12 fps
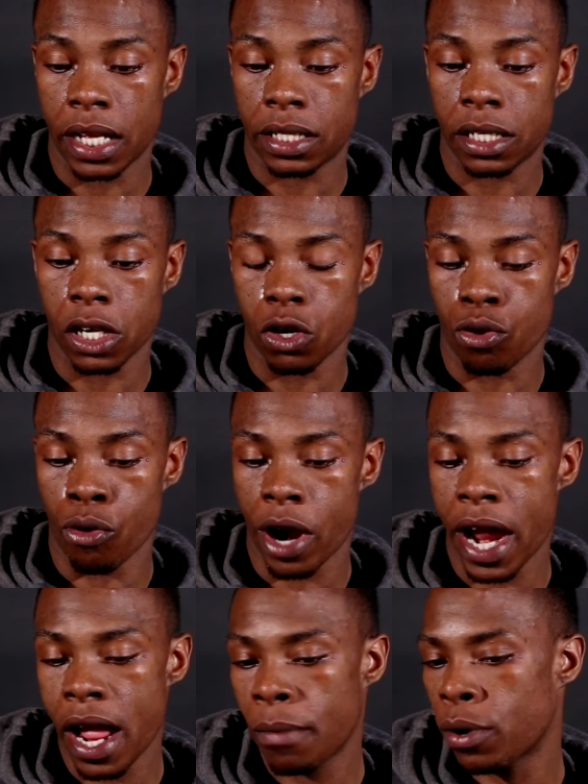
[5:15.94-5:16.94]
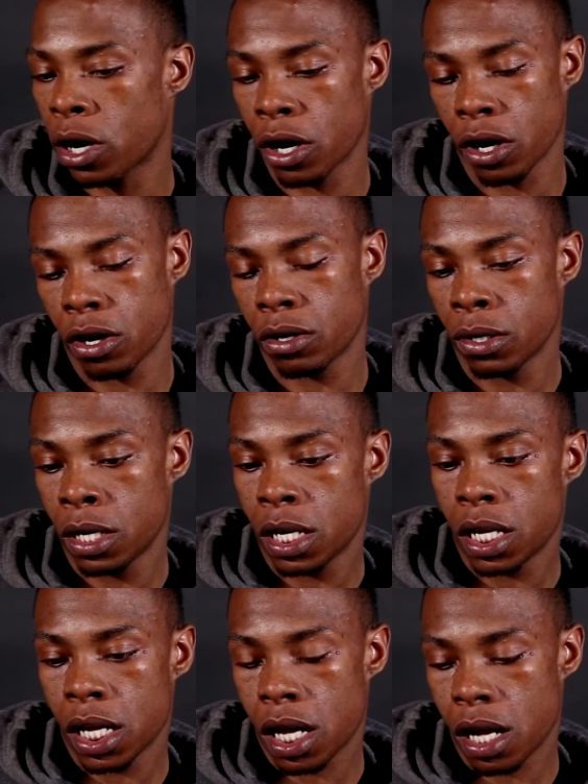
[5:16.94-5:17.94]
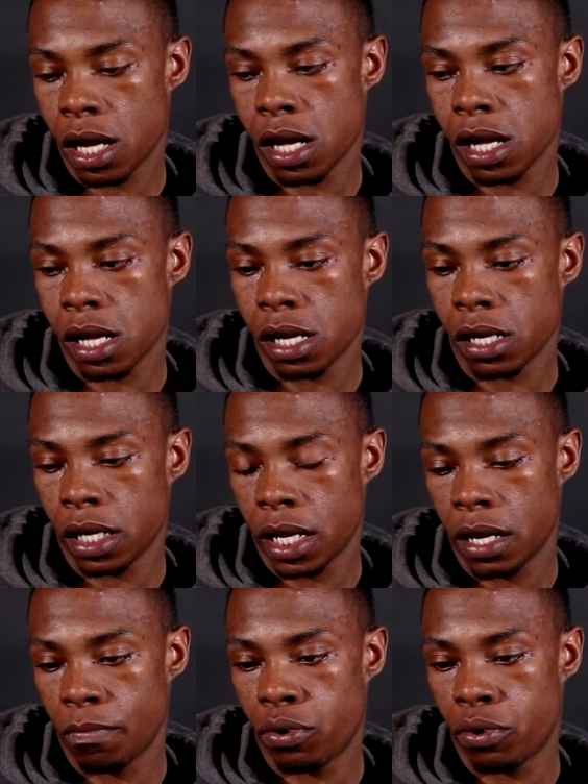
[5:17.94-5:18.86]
to grab her and